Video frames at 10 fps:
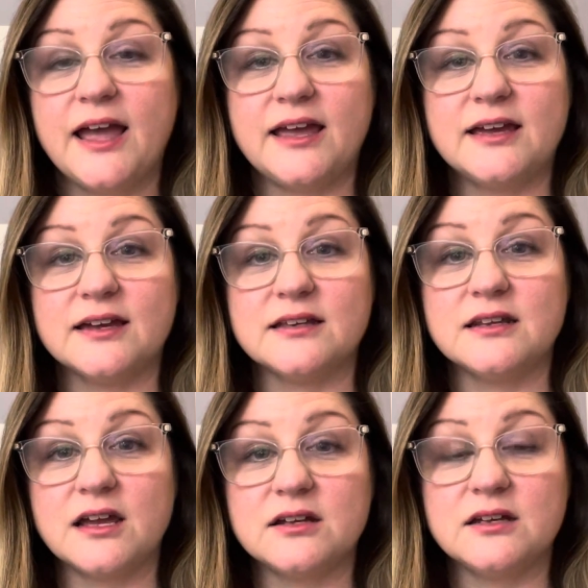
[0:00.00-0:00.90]

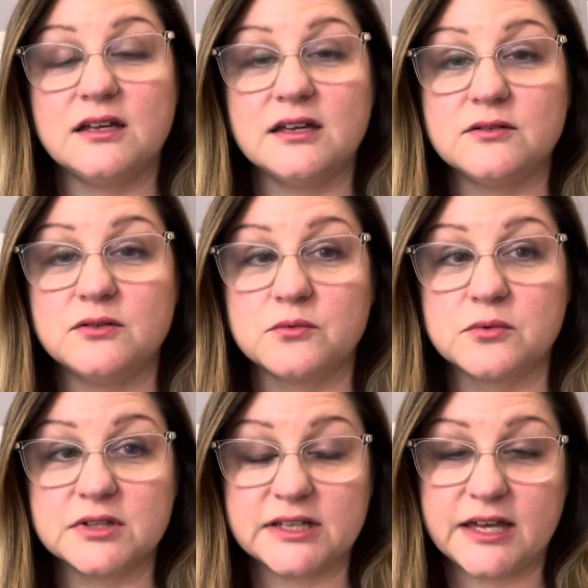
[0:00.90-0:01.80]
And it
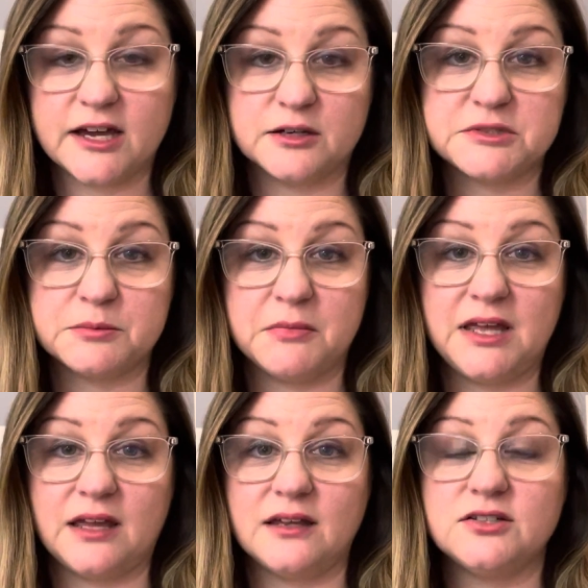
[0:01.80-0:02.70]
really helped
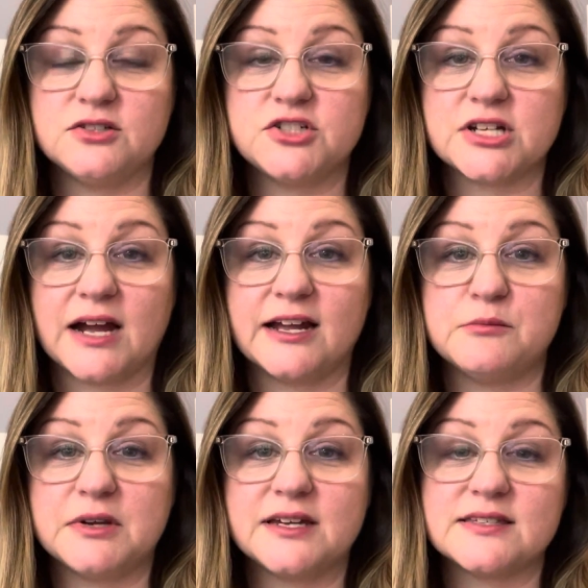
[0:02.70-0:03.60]
me to shine
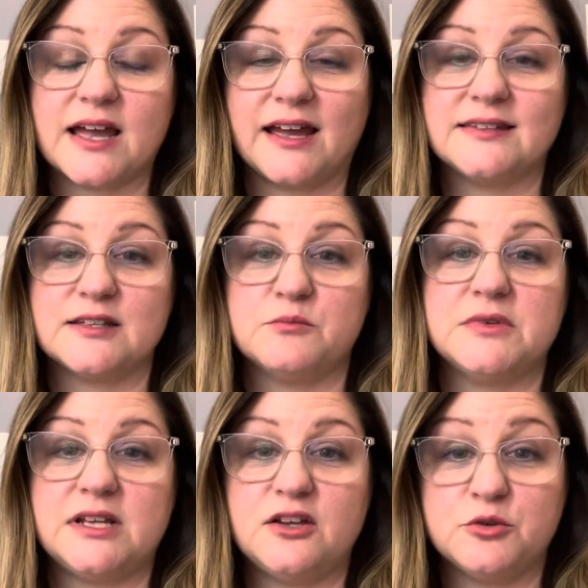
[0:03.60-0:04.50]
because I had
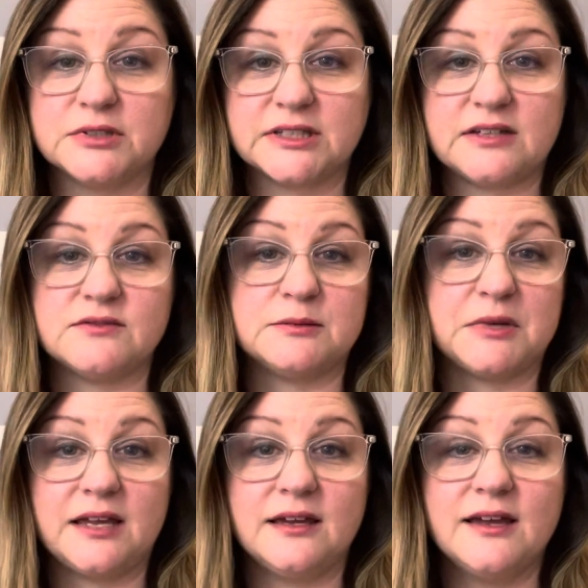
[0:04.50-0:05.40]
somebody who believed in me.